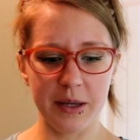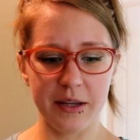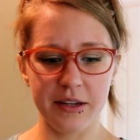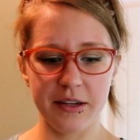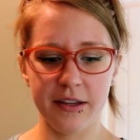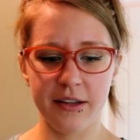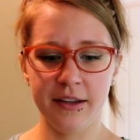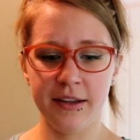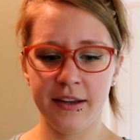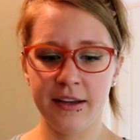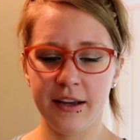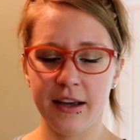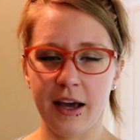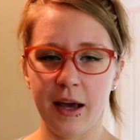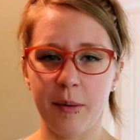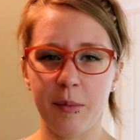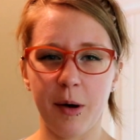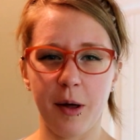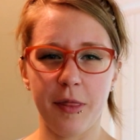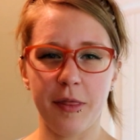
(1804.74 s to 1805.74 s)
but
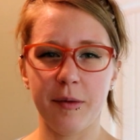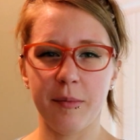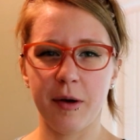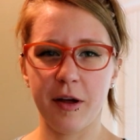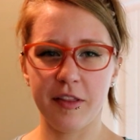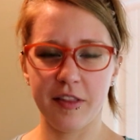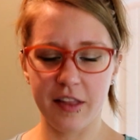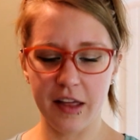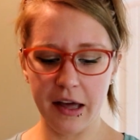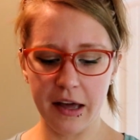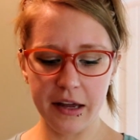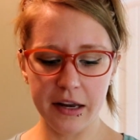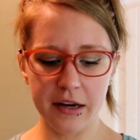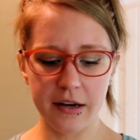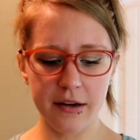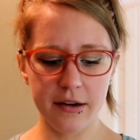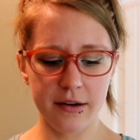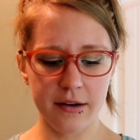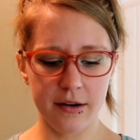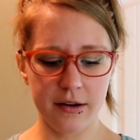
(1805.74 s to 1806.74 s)
I bought them
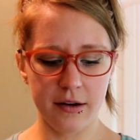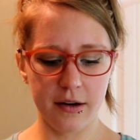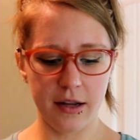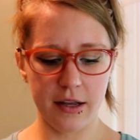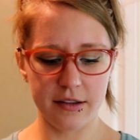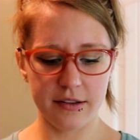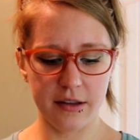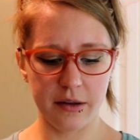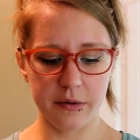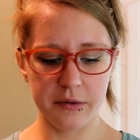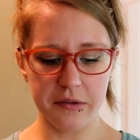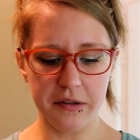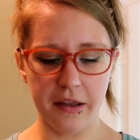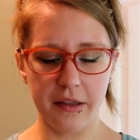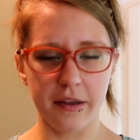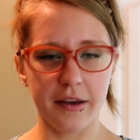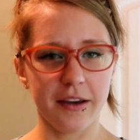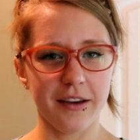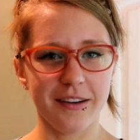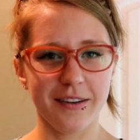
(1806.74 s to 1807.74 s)
online, as I was
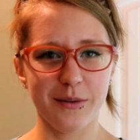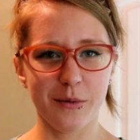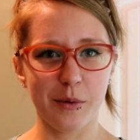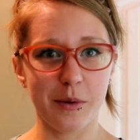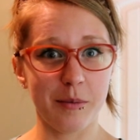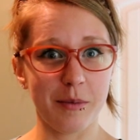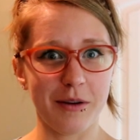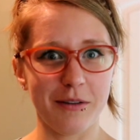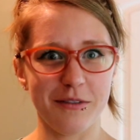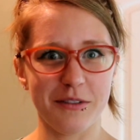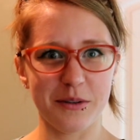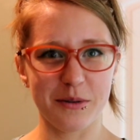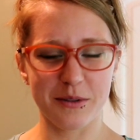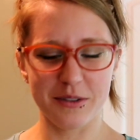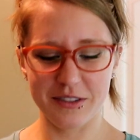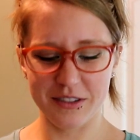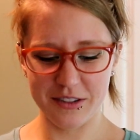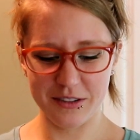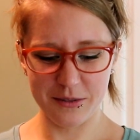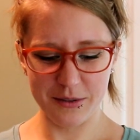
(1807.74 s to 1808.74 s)
telling one of my
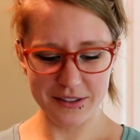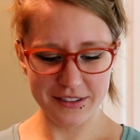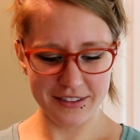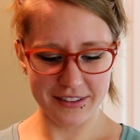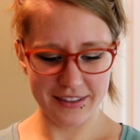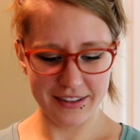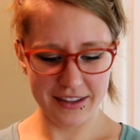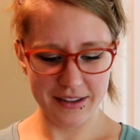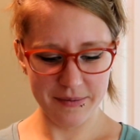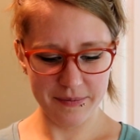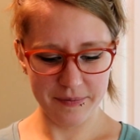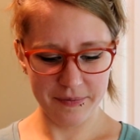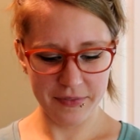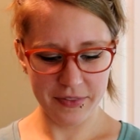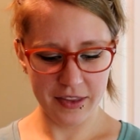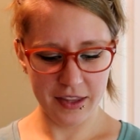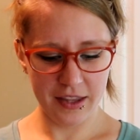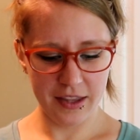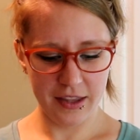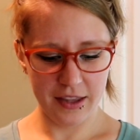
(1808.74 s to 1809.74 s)
viewers just recently,
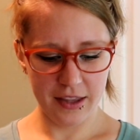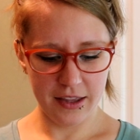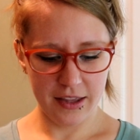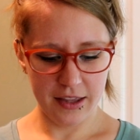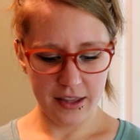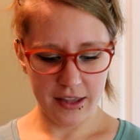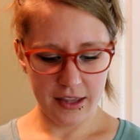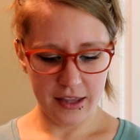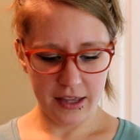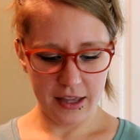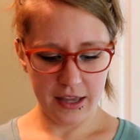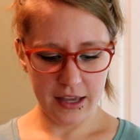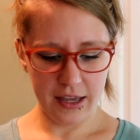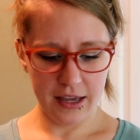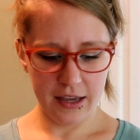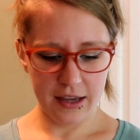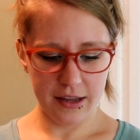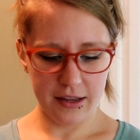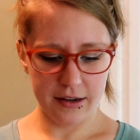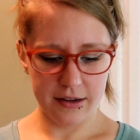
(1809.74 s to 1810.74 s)

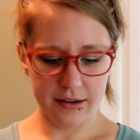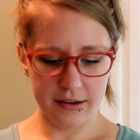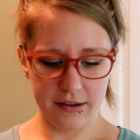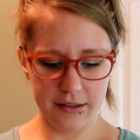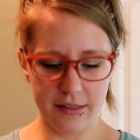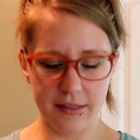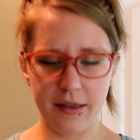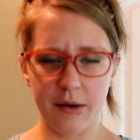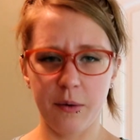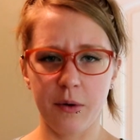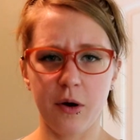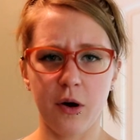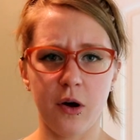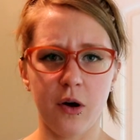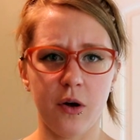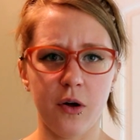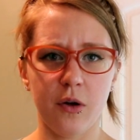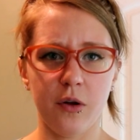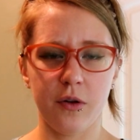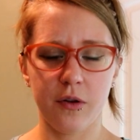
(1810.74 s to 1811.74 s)
and they were
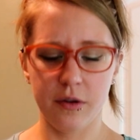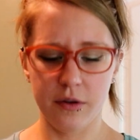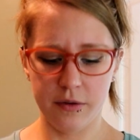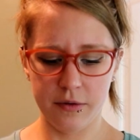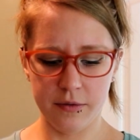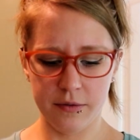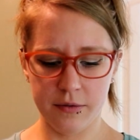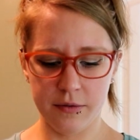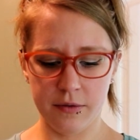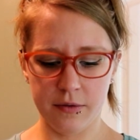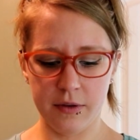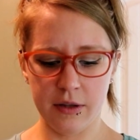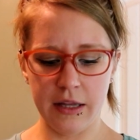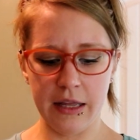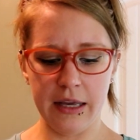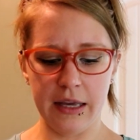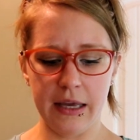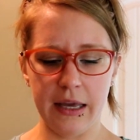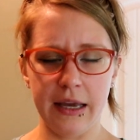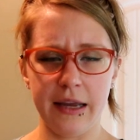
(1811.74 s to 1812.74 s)
all
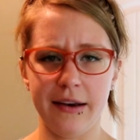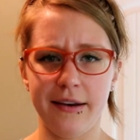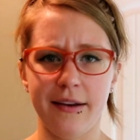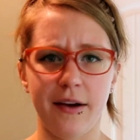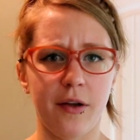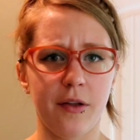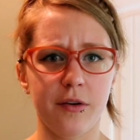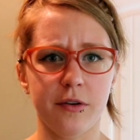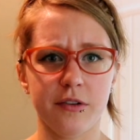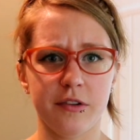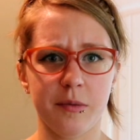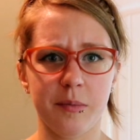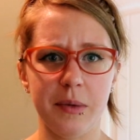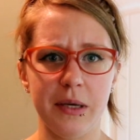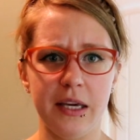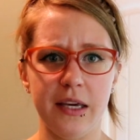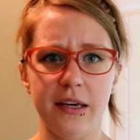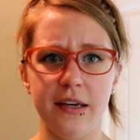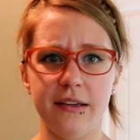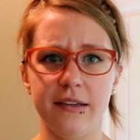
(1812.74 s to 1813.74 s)
like $8 a
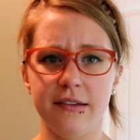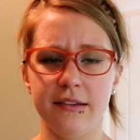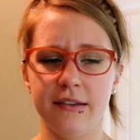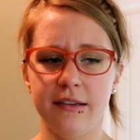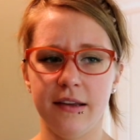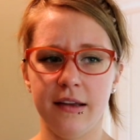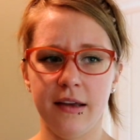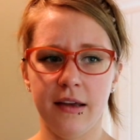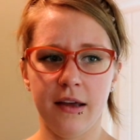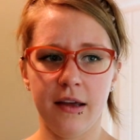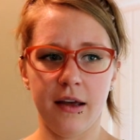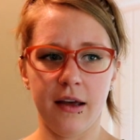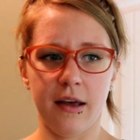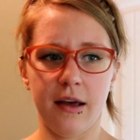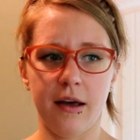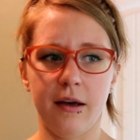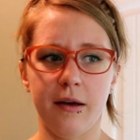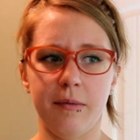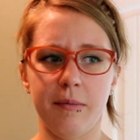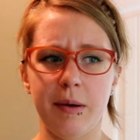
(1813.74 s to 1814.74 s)
piece,
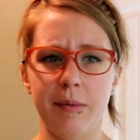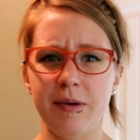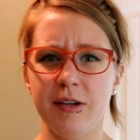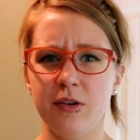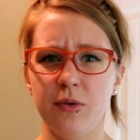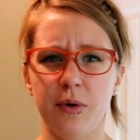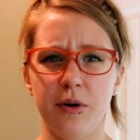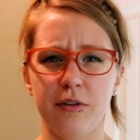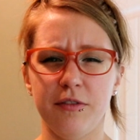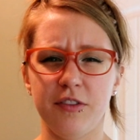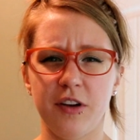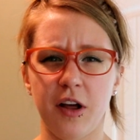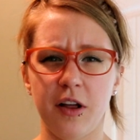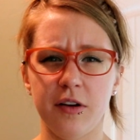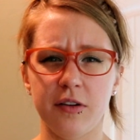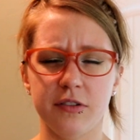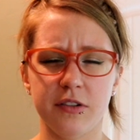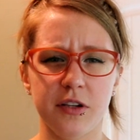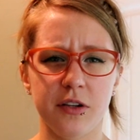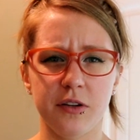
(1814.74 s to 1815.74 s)
maybe
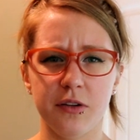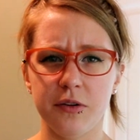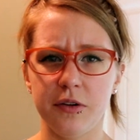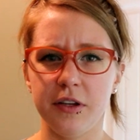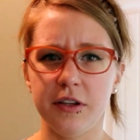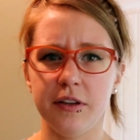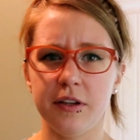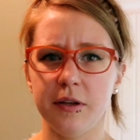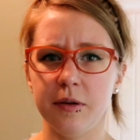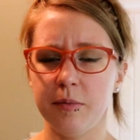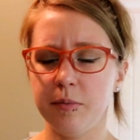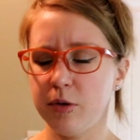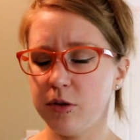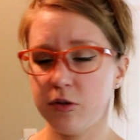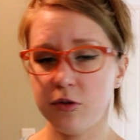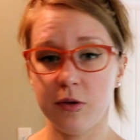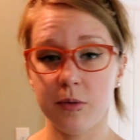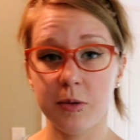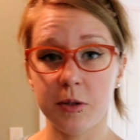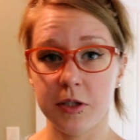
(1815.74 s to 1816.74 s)
$12 including the
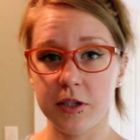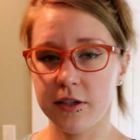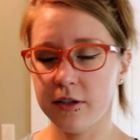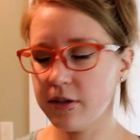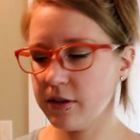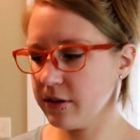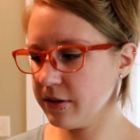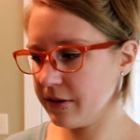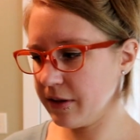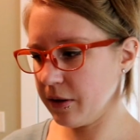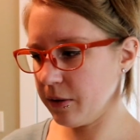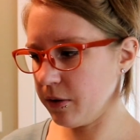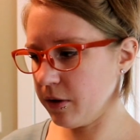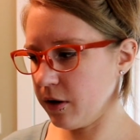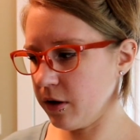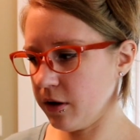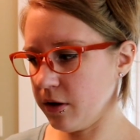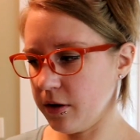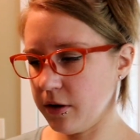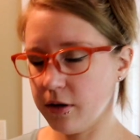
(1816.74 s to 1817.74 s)
prescription, because they
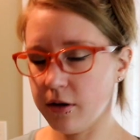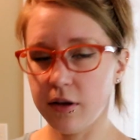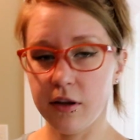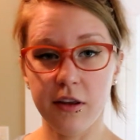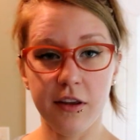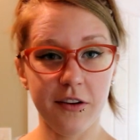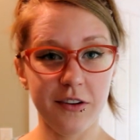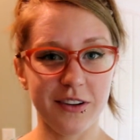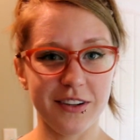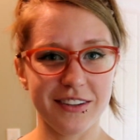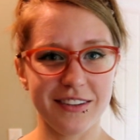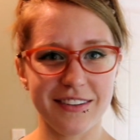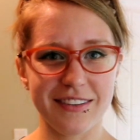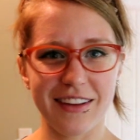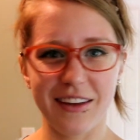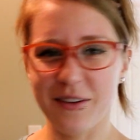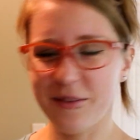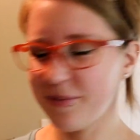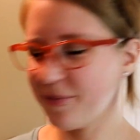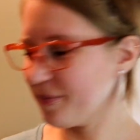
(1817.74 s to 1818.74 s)
were on clearance
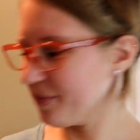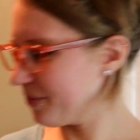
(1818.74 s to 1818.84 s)
sale,